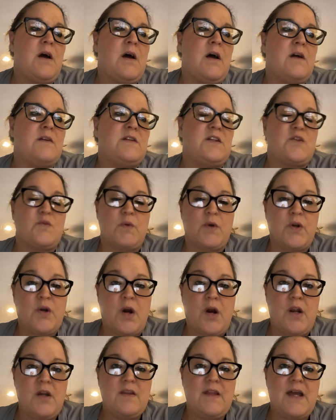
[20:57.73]

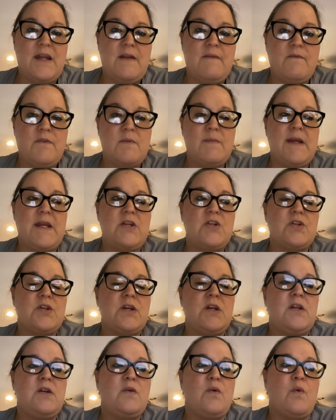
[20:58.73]
disregard that
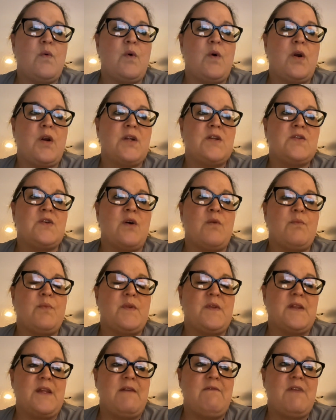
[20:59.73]
information, or don't
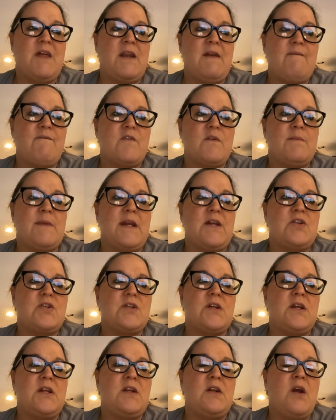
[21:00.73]
believe that
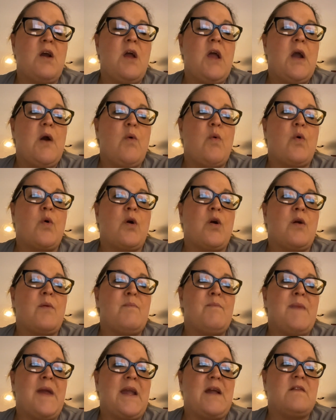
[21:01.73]
information, or
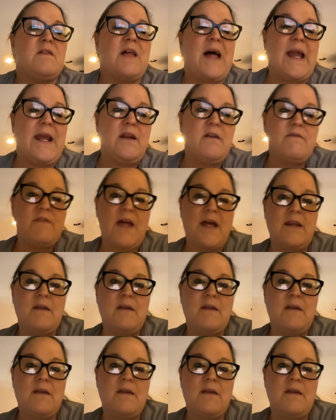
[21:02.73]
make light of that